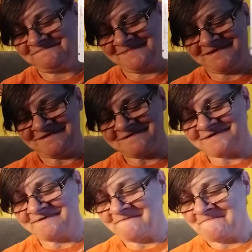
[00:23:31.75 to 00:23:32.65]

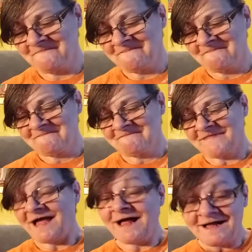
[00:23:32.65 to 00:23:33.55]

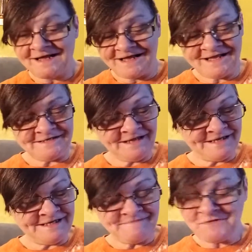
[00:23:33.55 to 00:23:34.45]
I
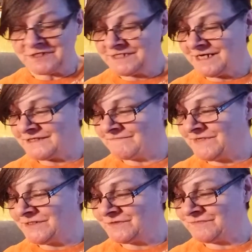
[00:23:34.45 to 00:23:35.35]
am going to cut in the
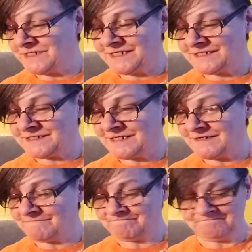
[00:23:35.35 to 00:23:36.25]
middle because
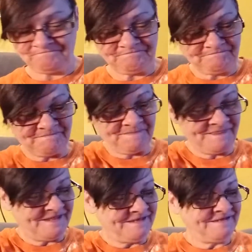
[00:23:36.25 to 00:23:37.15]
I
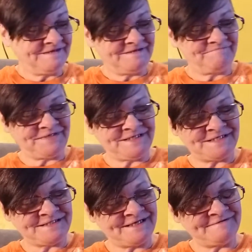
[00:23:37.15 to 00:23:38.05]

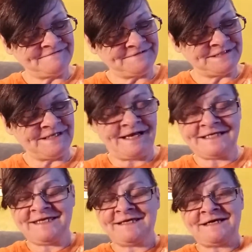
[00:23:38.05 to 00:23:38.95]

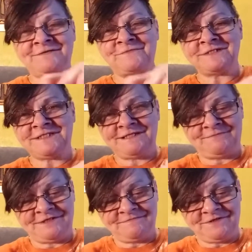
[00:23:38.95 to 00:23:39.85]
can't, I don't want to see the
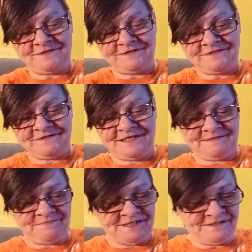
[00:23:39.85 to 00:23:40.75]
bottom card of that,
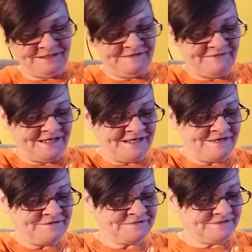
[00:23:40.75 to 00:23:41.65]
but I'm going to leave that out.